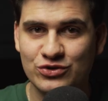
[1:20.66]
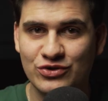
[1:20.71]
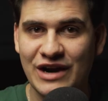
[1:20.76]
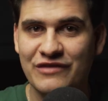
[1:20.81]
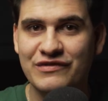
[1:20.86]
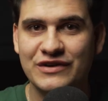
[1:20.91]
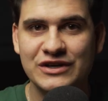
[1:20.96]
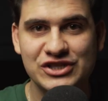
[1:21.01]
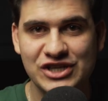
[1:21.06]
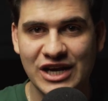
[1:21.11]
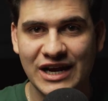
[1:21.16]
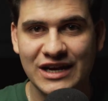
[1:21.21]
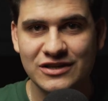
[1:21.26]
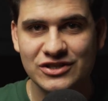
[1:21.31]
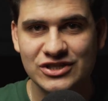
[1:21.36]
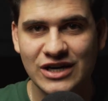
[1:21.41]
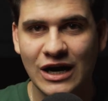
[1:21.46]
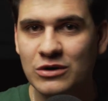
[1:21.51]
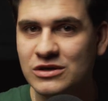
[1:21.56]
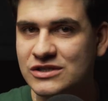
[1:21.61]
to ever
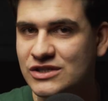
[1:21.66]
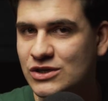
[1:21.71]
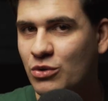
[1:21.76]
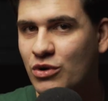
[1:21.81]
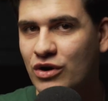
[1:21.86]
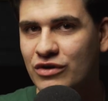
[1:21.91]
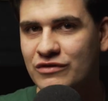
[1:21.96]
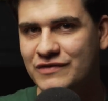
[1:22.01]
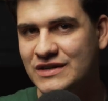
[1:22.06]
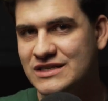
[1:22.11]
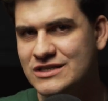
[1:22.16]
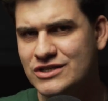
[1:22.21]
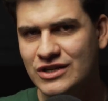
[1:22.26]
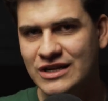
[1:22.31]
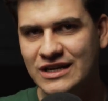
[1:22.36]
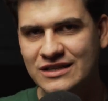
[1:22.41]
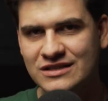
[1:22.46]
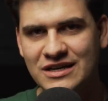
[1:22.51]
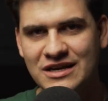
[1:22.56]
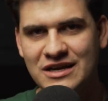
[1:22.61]
change. I was so convinced
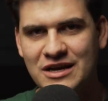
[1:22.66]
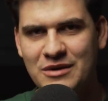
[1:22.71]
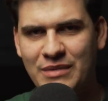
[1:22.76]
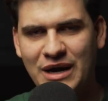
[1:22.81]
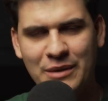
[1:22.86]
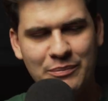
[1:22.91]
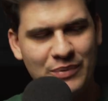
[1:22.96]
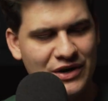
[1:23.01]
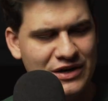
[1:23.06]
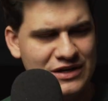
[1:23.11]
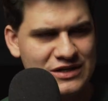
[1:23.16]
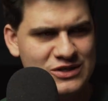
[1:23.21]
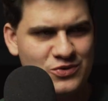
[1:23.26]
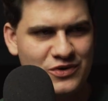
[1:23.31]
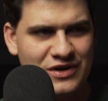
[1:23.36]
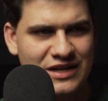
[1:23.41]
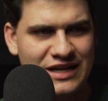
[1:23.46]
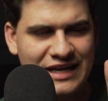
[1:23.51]
in it. My parents were